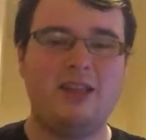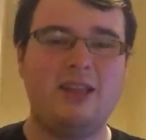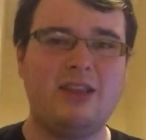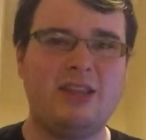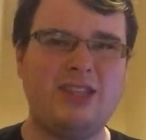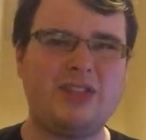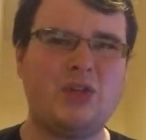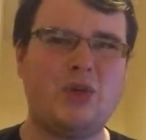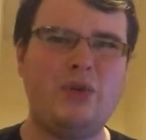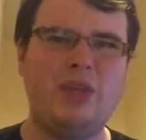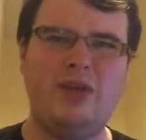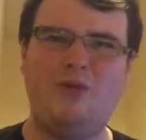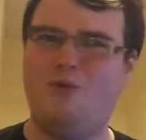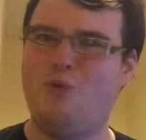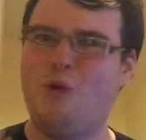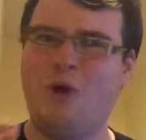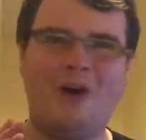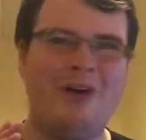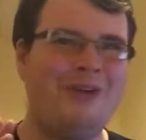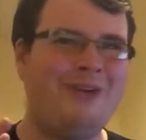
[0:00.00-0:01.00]
there's only
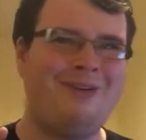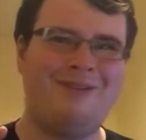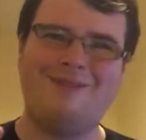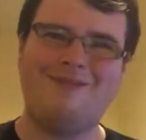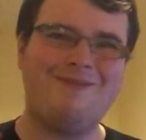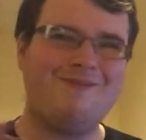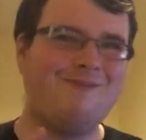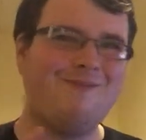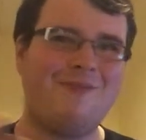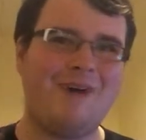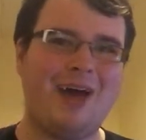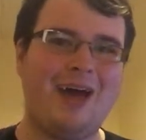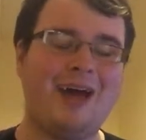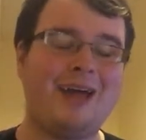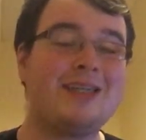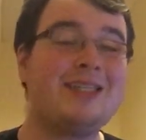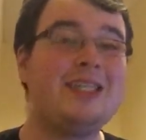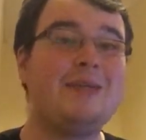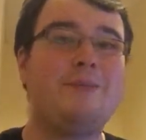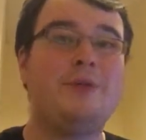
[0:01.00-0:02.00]
one
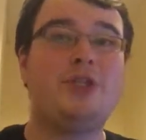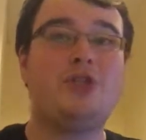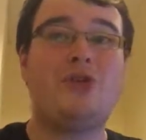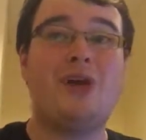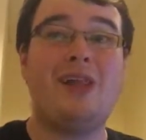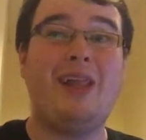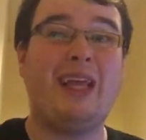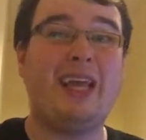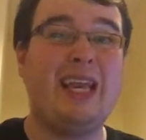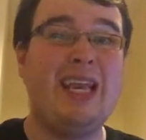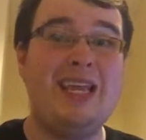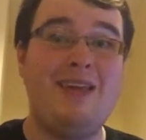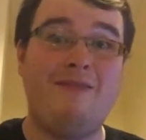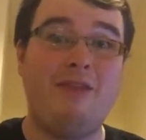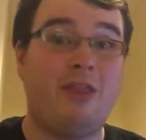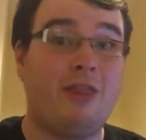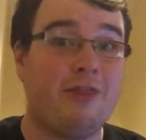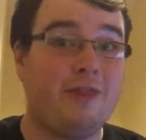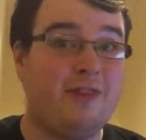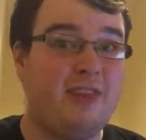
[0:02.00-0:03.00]
acting portrayal I can
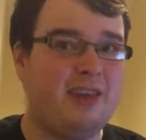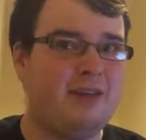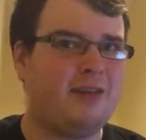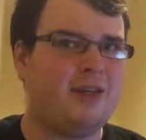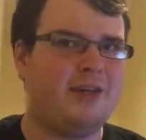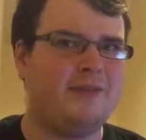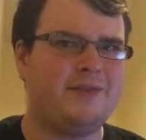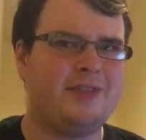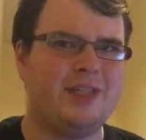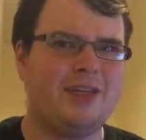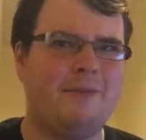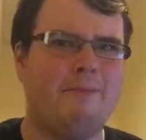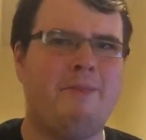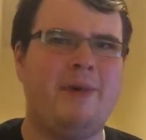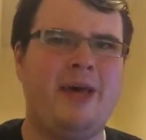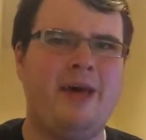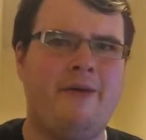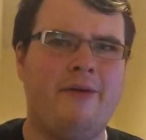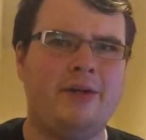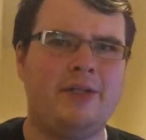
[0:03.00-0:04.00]
even think of to
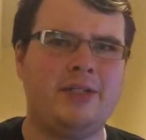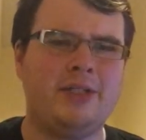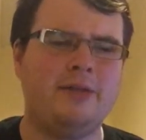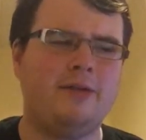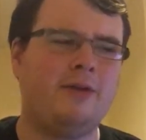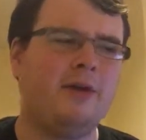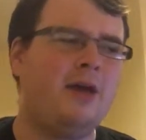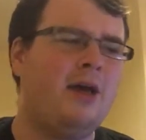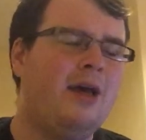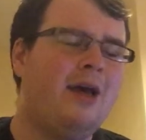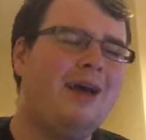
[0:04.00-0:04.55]
compare it to,